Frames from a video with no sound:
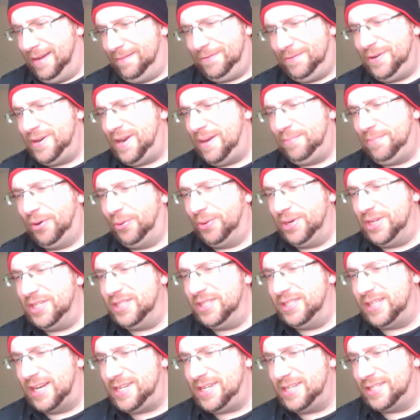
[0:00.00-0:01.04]
for a number of
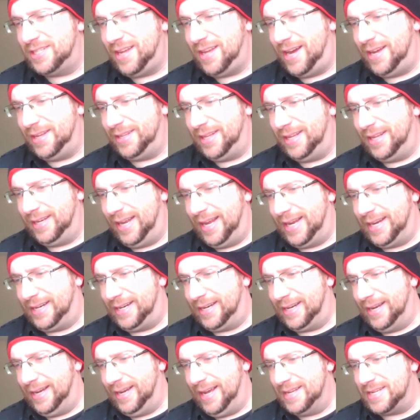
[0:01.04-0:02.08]
reasons, I just thought that
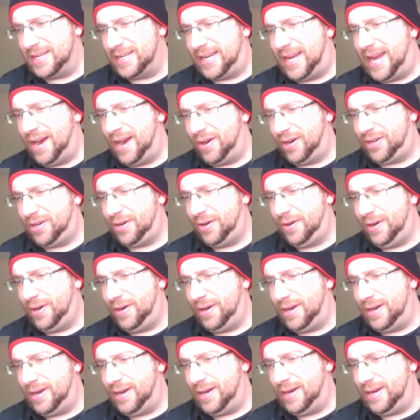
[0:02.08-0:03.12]
like uh, as a
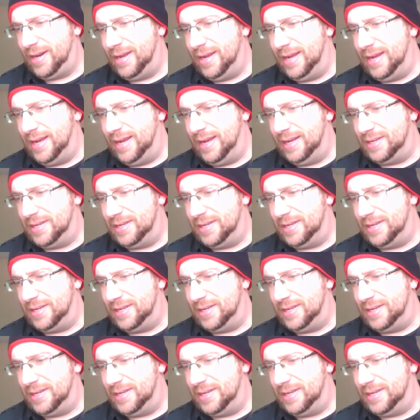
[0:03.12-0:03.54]
character, it,